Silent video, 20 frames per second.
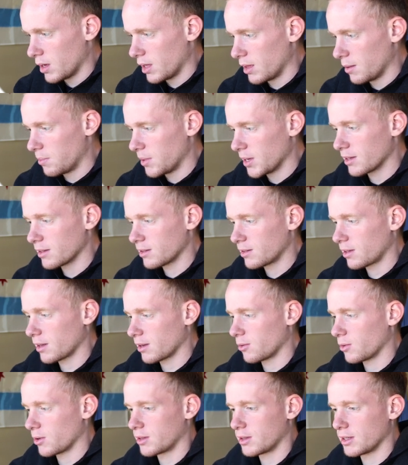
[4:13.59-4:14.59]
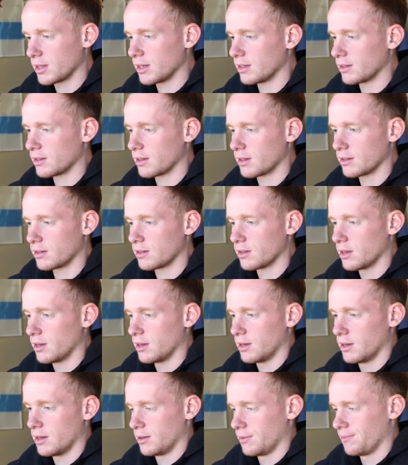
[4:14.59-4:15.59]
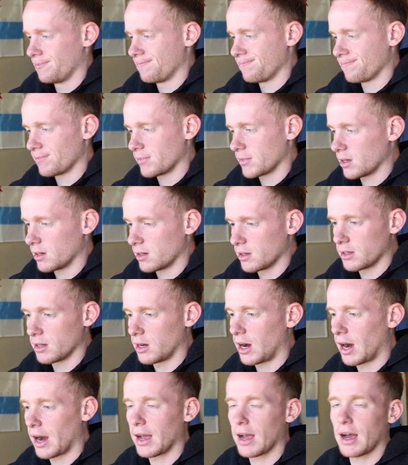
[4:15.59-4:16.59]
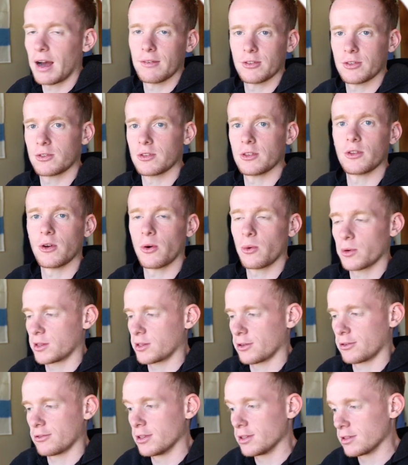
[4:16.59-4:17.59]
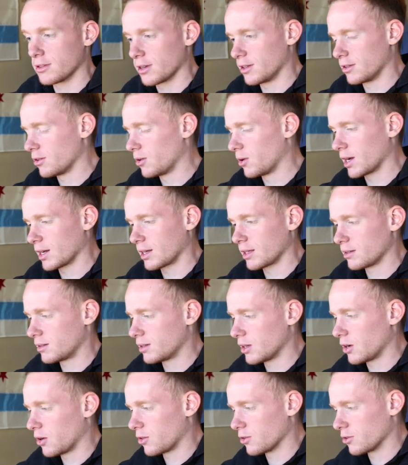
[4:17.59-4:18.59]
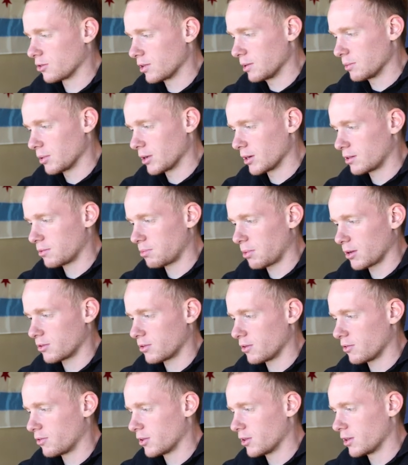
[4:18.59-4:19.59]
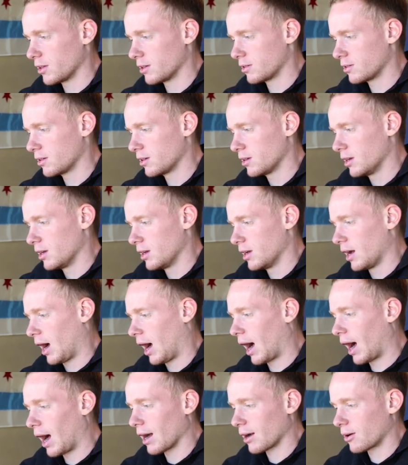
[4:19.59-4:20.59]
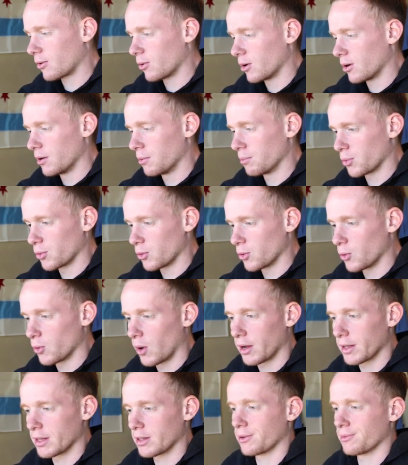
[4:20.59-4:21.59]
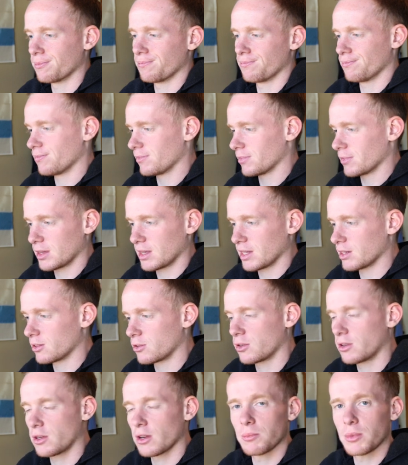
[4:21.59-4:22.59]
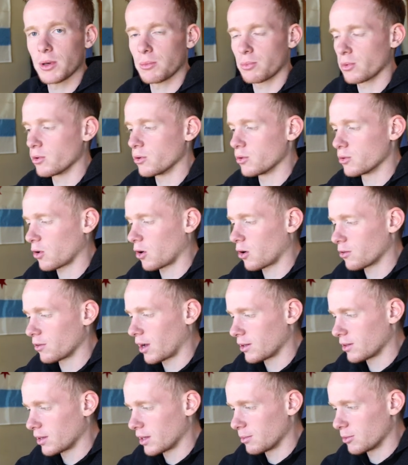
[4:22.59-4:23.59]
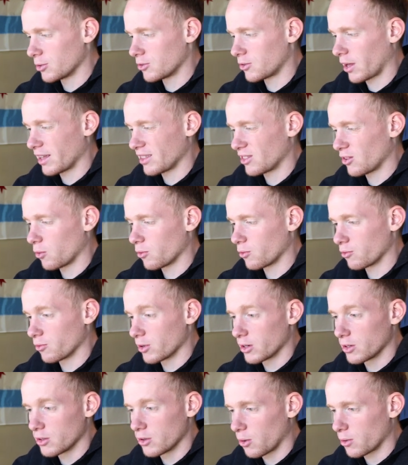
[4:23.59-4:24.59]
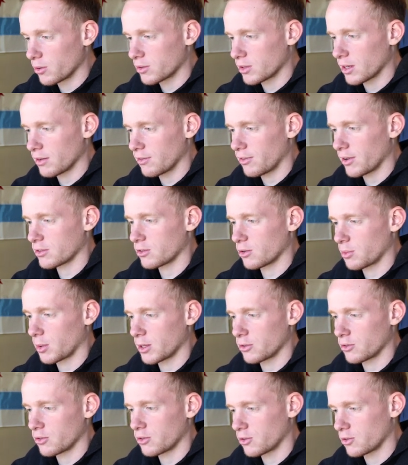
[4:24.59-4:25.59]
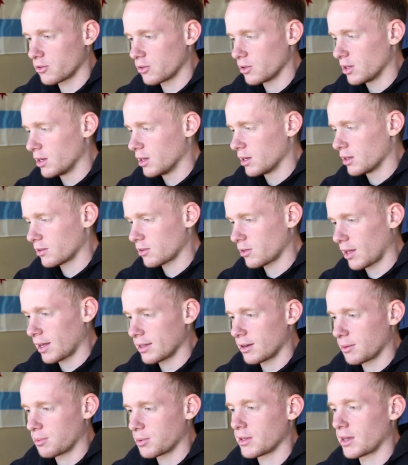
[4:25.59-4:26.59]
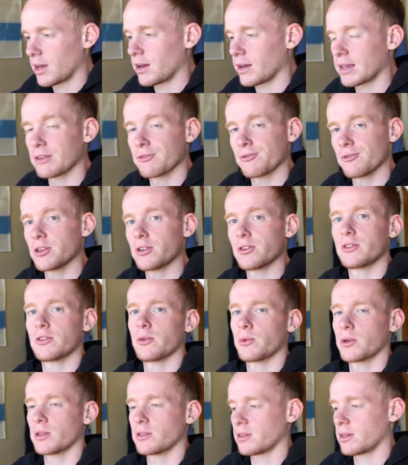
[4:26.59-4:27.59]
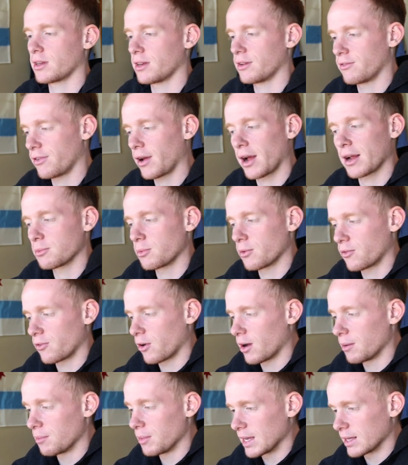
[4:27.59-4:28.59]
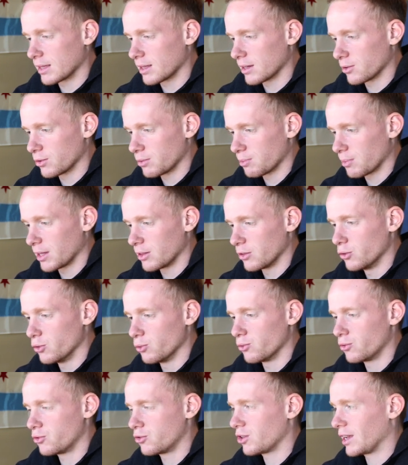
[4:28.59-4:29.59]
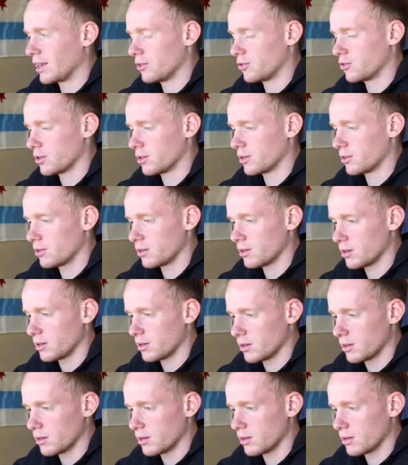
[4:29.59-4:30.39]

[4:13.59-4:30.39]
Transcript: And the biggest thing with these is, I obviously know what the green's going to do. I can see all the green, but especially for this aqua and blue, there's going to be blues all around the image. I don't really know what's going to affect, so by just sliding up and down, I can really see what's going to affect before I make those minute changes.